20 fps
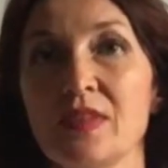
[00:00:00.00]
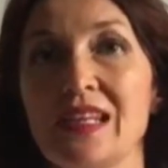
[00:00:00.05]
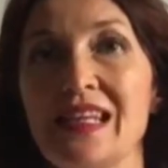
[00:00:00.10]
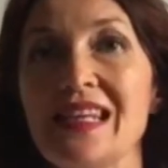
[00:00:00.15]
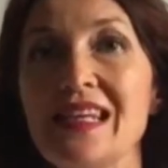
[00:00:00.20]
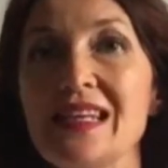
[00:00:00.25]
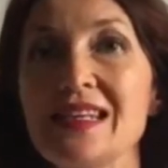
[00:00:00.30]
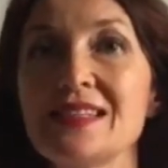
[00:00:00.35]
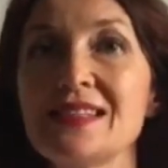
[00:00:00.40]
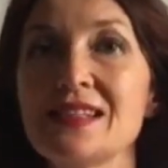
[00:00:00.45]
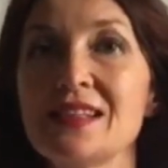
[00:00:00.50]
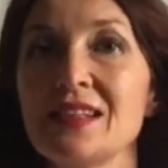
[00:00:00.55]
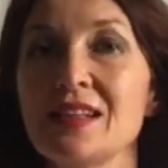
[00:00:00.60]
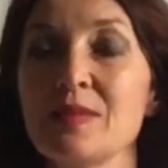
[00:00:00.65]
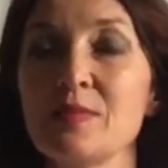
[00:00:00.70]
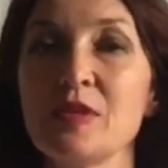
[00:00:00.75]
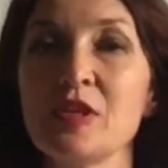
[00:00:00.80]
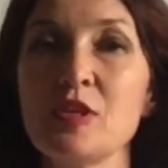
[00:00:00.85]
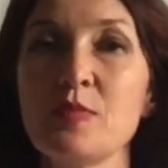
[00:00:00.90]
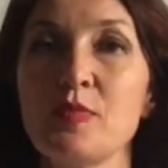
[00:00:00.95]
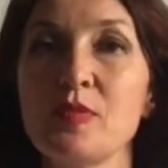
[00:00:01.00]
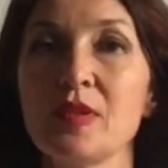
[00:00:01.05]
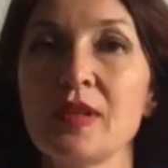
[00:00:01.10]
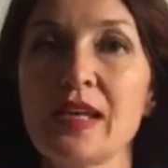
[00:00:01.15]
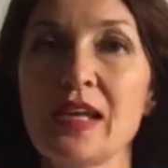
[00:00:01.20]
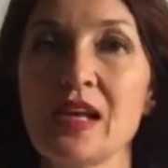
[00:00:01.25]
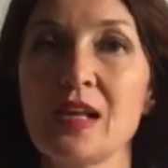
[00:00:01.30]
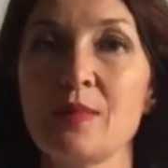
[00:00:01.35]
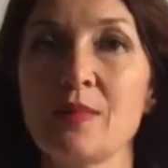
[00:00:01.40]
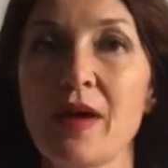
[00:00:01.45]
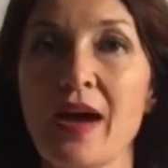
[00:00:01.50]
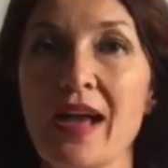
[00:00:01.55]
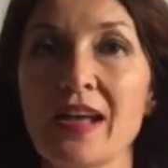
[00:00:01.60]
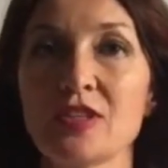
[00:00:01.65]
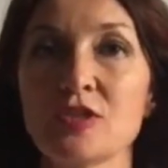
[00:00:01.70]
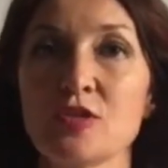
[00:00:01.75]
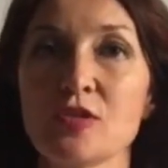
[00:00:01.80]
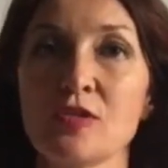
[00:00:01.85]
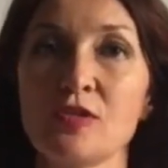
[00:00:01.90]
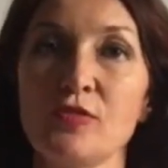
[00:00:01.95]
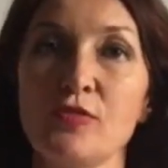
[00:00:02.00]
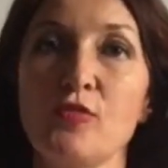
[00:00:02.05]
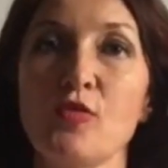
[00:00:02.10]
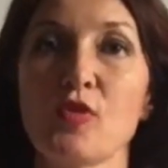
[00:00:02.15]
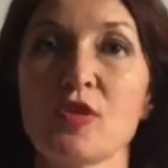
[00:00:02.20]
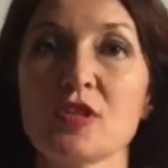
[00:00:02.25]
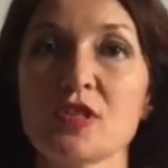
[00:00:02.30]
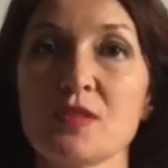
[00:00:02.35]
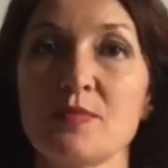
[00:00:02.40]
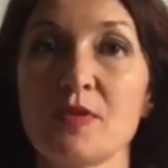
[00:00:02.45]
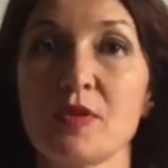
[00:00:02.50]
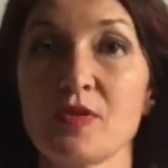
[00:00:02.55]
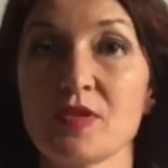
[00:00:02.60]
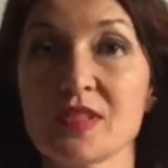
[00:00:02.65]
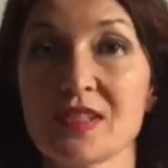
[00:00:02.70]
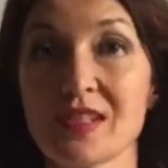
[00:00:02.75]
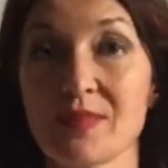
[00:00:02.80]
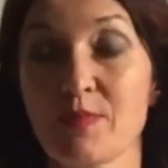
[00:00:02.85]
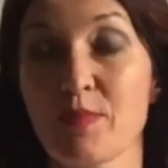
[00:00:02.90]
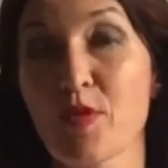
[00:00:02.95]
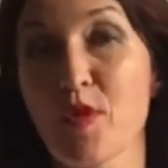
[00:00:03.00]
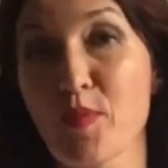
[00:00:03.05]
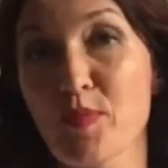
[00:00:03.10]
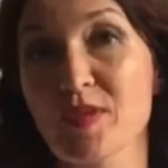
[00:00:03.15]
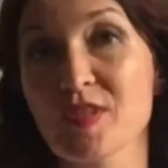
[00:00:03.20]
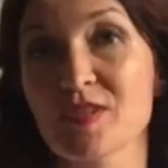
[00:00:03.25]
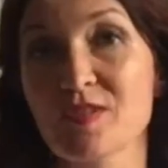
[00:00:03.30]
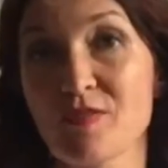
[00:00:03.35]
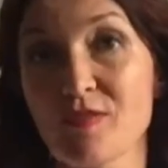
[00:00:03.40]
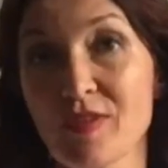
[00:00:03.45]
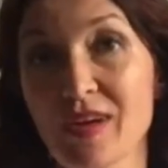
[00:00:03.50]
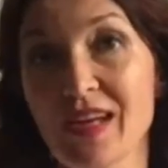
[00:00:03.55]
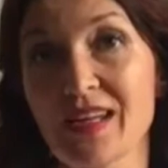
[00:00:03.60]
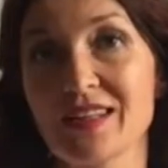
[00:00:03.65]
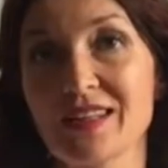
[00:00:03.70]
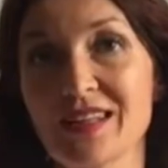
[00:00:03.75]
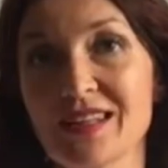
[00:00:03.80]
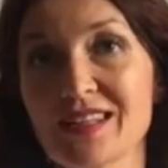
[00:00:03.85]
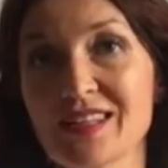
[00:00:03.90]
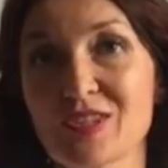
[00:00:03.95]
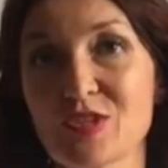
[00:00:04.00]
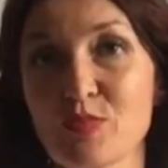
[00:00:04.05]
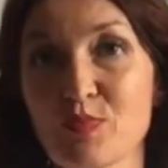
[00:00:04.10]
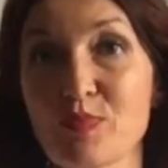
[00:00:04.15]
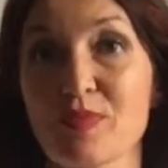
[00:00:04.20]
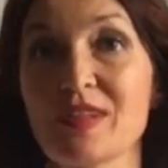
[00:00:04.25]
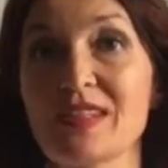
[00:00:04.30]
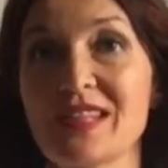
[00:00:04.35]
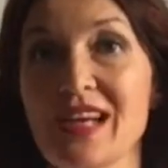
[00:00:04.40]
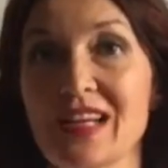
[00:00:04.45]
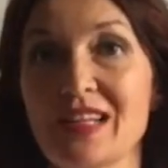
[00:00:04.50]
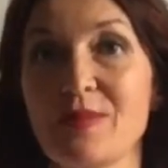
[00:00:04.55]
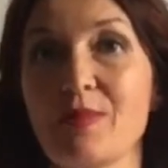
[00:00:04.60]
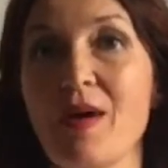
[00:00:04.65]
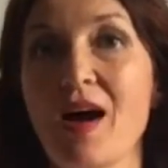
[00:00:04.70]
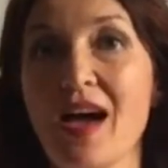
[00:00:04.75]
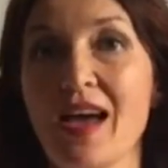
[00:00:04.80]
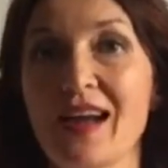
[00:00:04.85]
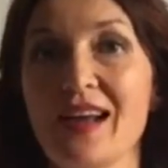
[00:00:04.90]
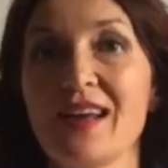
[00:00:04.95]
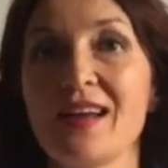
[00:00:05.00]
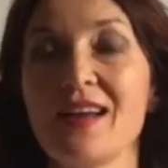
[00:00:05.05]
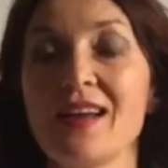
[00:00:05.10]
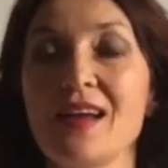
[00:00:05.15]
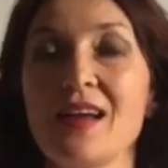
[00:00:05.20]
easily manipulated by external force, because the purpose of it is to protect the body